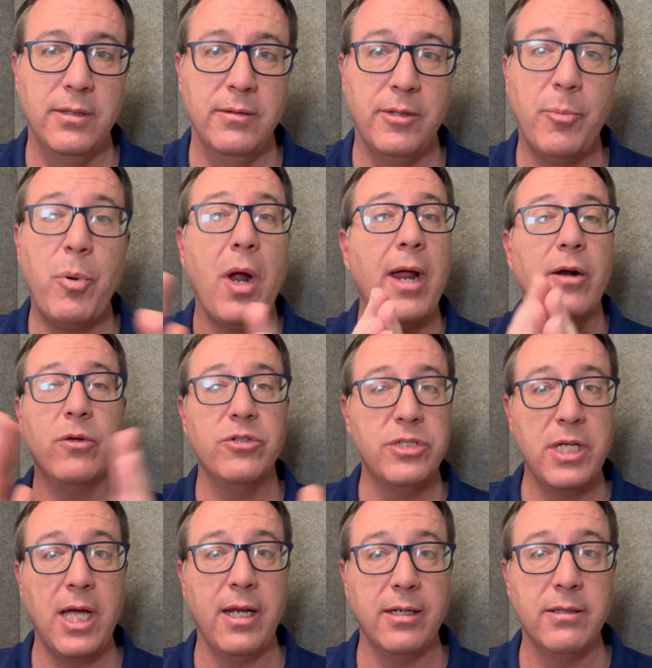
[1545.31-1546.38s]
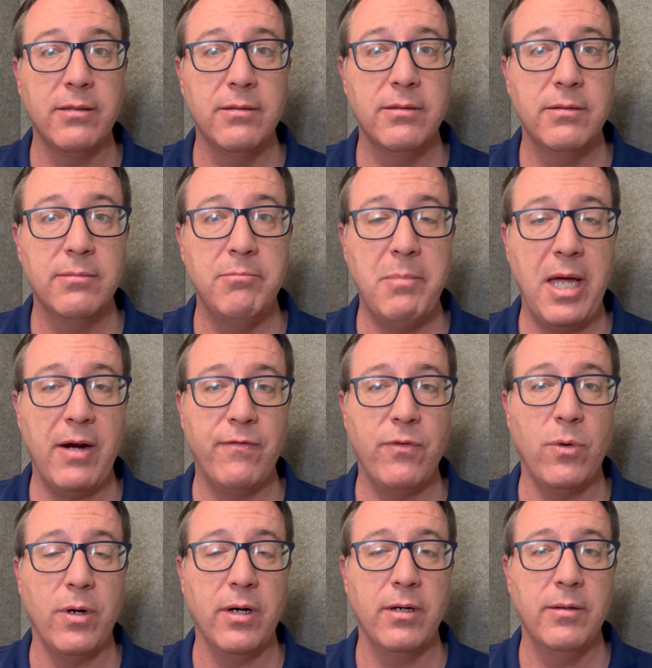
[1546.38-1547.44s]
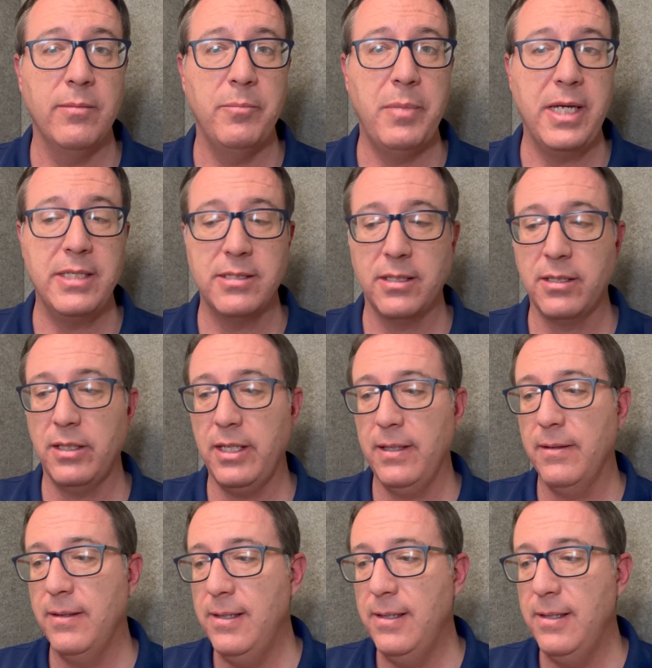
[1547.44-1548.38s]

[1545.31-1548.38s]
The prodigal son metaphor, basically.